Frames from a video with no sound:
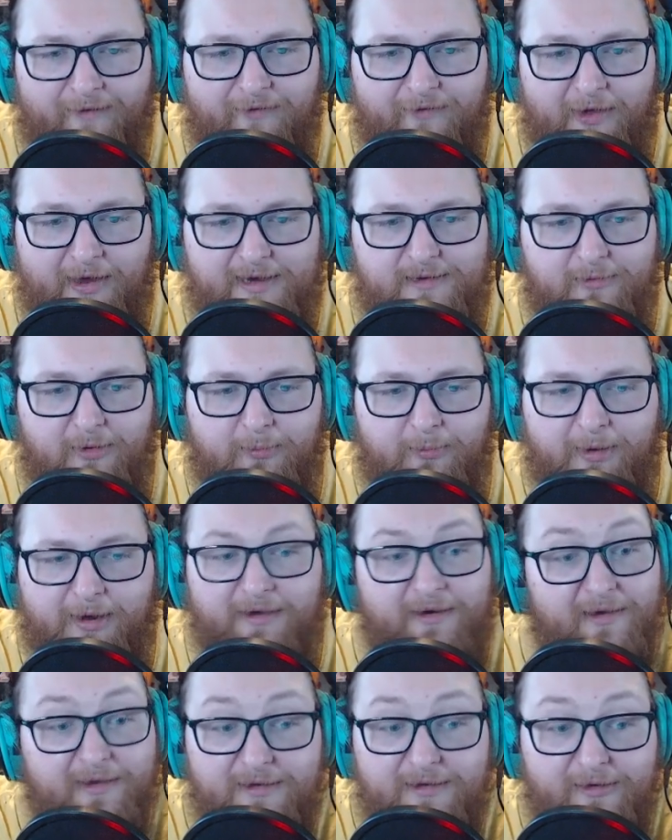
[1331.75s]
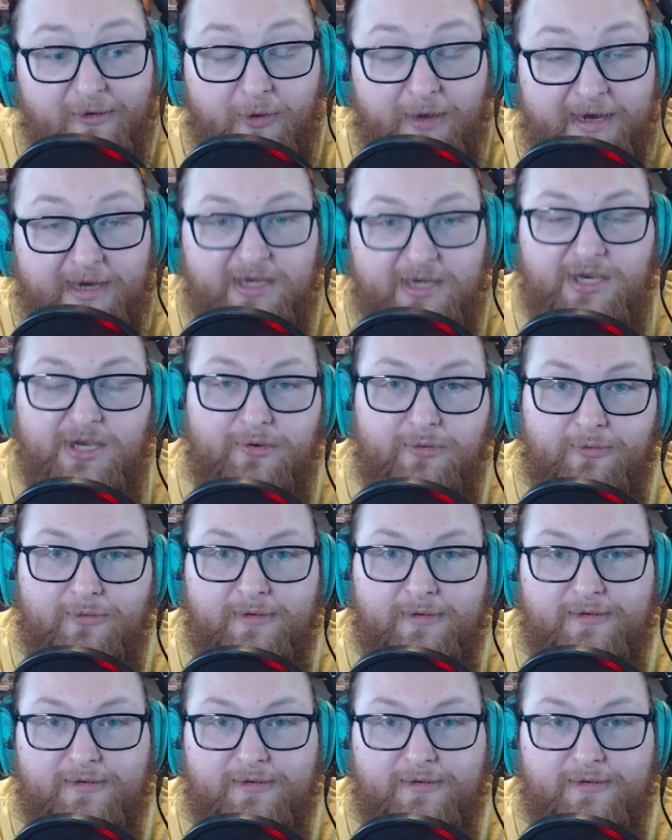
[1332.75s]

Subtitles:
flexible, but it is a Link 2,